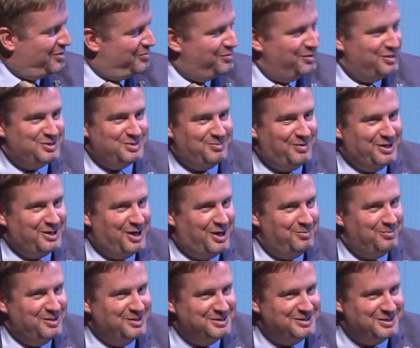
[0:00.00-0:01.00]
finish my
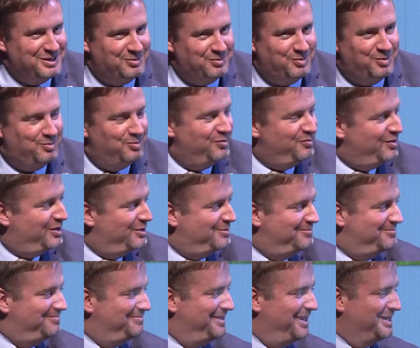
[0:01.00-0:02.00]
comments and we'll move on.
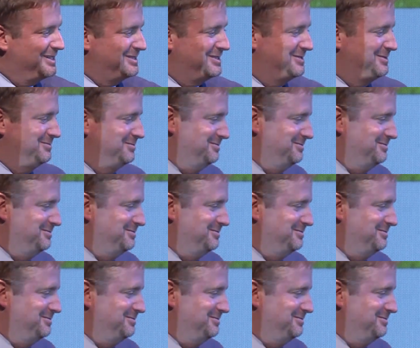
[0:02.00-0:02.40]
Thanks.